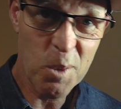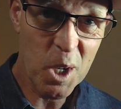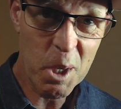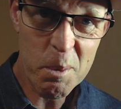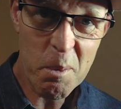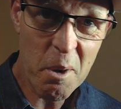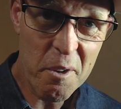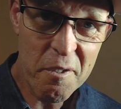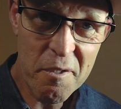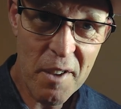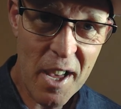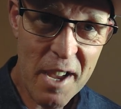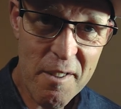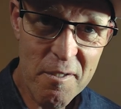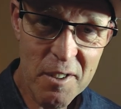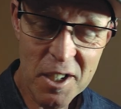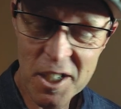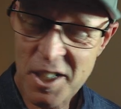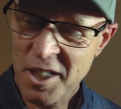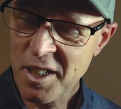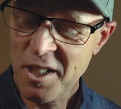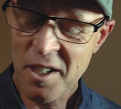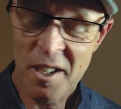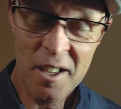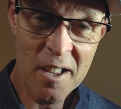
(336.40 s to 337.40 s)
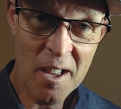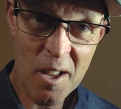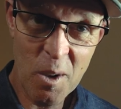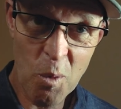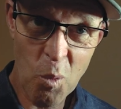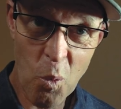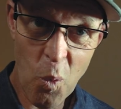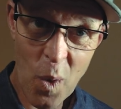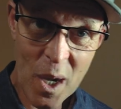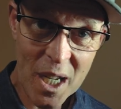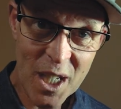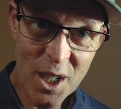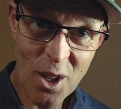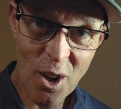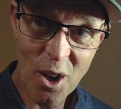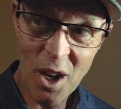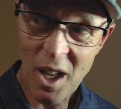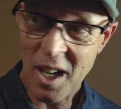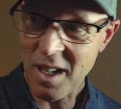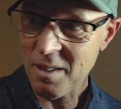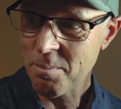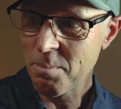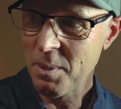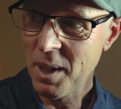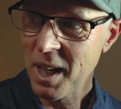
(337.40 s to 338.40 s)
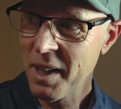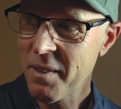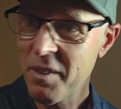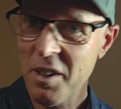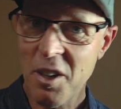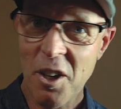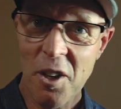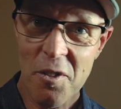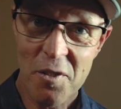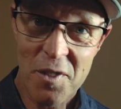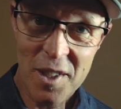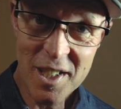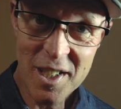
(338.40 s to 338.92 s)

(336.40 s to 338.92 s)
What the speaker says: one of my favorites. $1, believe it or not,